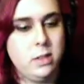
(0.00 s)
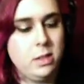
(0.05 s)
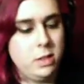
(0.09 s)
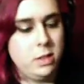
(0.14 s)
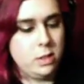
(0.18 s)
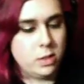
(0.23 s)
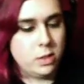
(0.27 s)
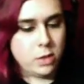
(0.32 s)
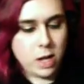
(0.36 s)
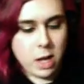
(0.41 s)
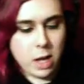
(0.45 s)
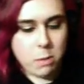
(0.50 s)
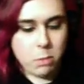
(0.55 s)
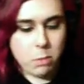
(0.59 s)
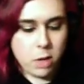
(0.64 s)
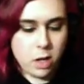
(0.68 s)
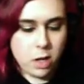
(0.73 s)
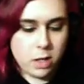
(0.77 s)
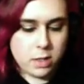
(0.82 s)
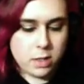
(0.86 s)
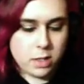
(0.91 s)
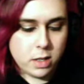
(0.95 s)
Crap
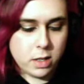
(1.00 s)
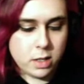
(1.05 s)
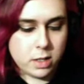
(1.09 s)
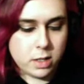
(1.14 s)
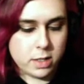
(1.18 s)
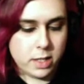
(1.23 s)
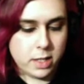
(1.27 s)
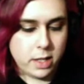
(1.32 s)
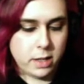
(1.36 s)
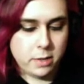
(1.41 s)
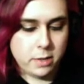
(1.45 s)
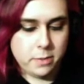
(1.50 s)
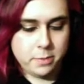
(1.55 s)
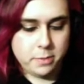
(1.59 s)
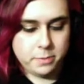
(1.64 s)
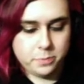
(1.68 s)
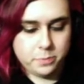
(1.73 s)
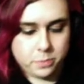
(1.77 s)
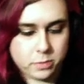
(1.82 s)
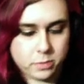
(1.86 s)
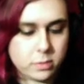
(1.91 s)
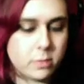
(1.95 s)
balls on a stick.
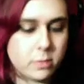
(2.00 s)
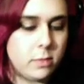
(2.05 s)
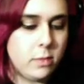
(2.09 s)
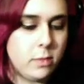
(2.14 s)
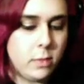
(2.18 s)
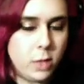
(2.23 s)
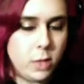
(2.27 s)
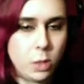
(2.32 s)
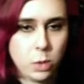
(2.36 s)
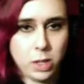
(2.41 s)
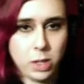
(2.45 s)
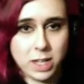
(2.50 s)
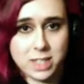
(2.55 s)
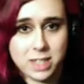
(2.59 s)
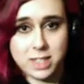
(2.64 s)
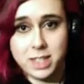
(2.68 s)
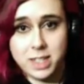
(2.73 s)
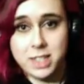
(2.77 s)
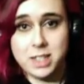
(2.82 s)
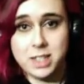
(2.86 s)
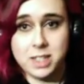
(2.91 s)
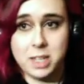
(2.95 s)
Well, I guess at
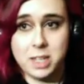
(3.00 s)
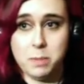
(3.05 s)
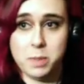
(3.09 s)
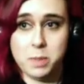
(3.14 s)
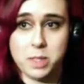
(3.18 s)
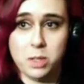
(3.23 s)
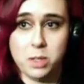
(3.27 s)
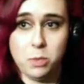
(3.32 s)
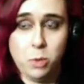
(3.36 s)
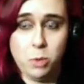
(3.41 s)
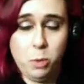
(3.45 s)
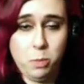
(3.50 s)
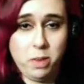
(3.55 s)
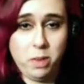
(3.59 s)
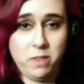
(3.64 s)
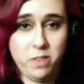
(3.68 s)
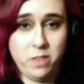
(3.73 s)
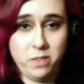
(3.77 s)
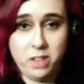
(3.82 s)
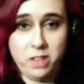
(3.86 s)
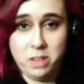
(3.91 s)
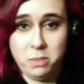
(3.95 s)
least this episode won't be
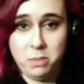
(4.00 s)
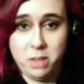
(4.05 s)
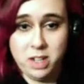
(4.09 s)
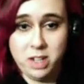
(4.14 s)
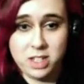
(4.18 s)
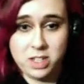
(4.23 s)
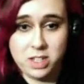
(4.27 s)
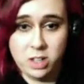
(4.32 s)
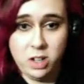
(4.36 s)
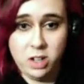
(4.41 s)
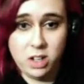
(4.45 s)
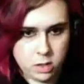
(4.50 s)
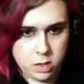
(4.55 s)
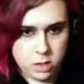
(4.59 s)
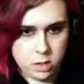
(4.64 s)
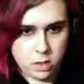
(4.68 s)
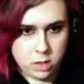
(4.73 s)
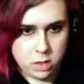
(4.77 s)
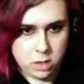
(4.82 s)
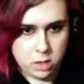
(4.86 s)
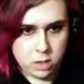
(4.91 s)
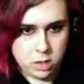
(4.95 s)
15 minutes long.
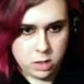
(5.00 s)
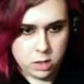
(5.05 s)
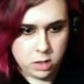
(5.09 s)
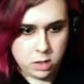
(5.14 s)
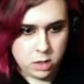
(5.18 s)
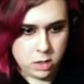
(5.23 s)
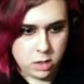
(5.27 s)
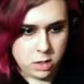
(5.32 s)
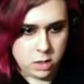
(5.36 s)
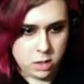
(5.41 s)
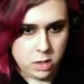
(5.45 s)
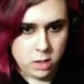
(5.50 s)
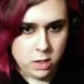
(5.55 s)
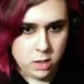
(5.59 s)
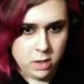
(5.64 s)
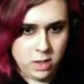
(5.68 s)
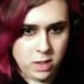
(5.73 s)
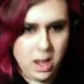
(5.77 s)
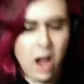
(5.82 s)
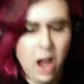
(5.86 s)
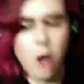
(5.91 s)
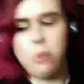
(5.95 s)

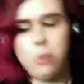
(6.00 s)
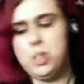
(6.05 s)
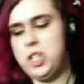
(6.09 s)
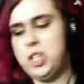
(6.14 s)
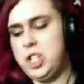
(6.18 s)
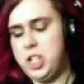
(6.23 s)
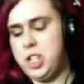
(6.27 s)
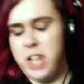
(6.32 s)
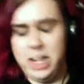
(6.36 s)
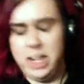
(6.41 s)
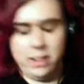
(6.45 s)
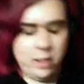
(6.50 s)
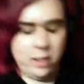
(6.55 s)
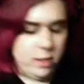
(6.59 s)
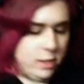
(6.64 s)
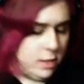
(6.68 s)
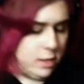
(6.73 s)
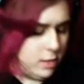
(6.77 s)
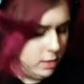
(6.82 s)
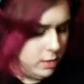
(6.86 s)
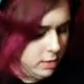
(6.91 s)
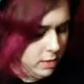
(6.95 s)
Oh, shit!
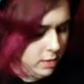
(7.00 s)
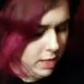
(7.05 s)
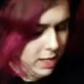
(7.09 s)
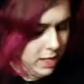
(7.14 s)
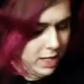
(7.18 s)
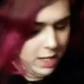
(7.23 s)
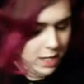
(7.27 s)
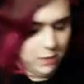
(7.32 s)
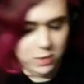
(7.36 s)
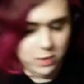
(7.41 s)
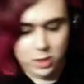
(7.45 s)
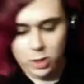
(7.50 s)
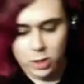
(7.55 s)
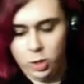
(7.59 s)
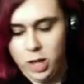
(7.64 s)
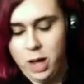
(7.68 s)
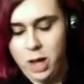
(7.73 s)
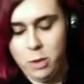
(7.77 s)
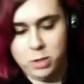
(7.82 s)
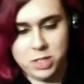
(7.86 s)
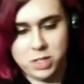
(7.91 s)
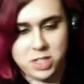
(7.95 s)
I didn't even...
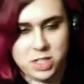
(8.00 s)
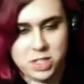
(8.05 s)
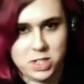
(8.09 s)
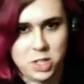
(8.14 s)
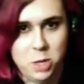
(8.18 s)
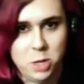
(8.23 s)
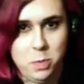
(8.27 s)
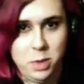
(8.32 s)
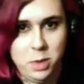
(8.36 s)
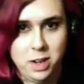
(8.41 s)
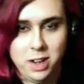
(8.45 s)
That was stupid.